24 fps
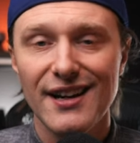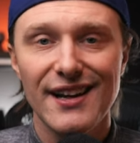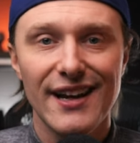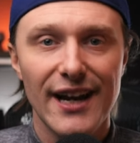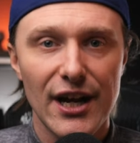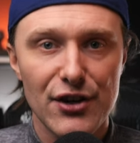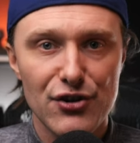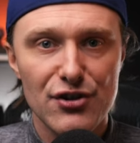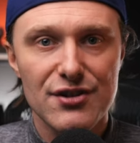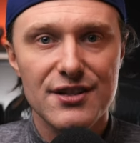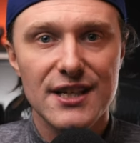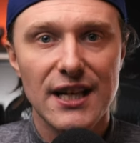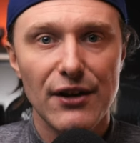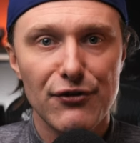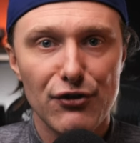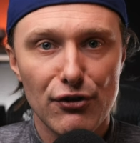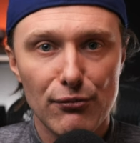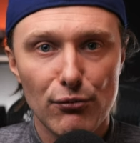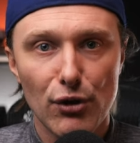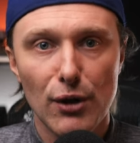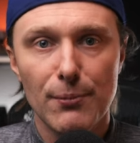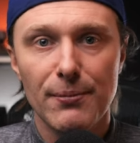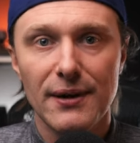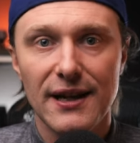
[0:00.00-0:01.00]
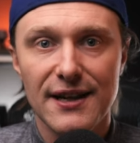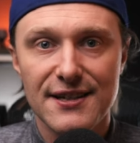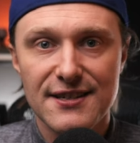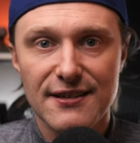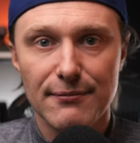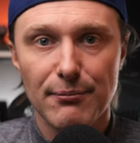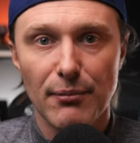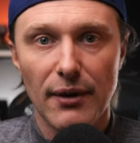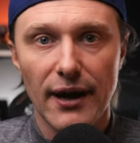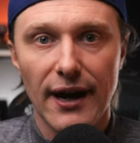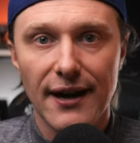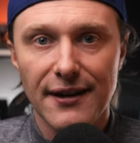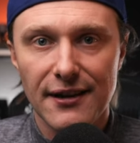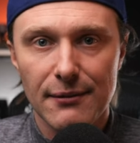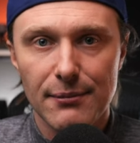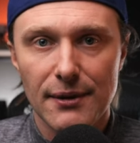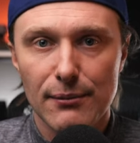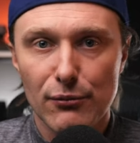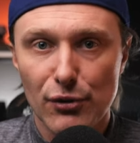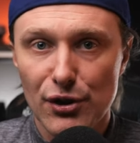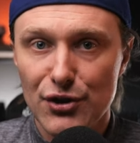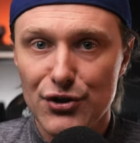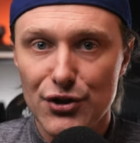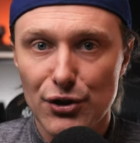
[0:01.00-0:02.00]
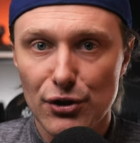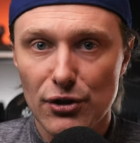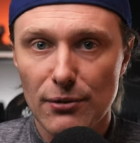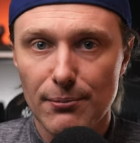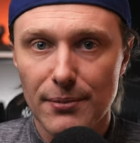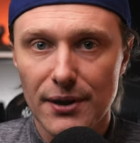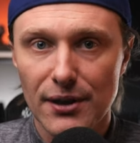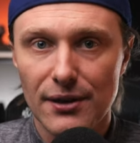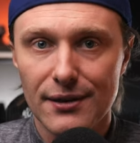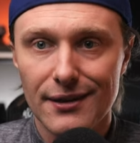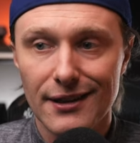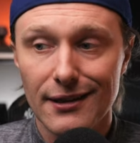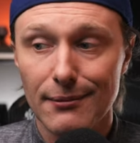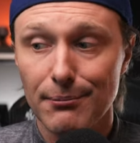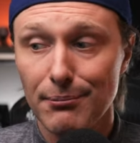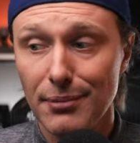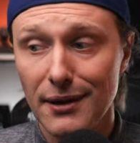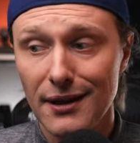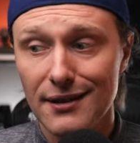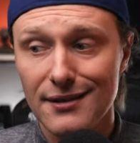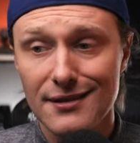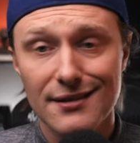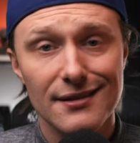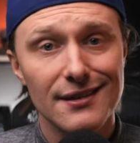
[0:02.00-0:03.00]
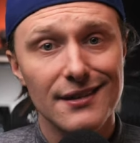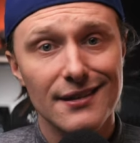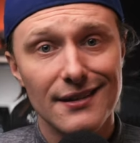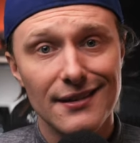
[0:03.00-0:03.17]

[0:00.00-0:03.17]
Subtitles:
It just gives you more peace of mind, a bit more durability, but